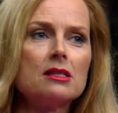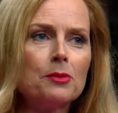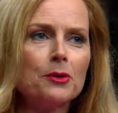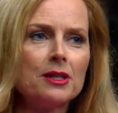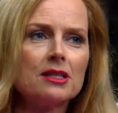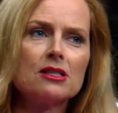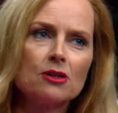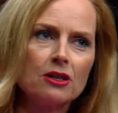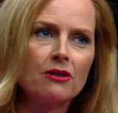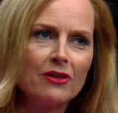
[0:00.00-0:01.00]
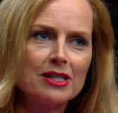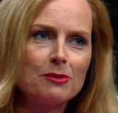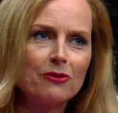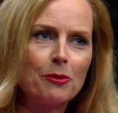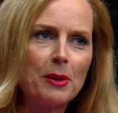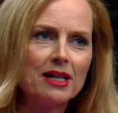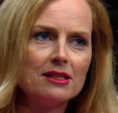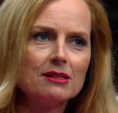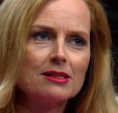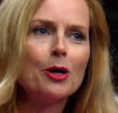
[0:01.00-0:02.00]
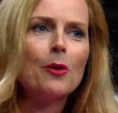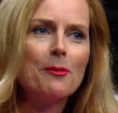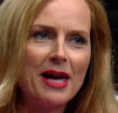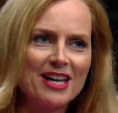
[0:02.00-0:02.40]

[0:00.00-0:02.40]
this point, it's not an investment for me, so I'm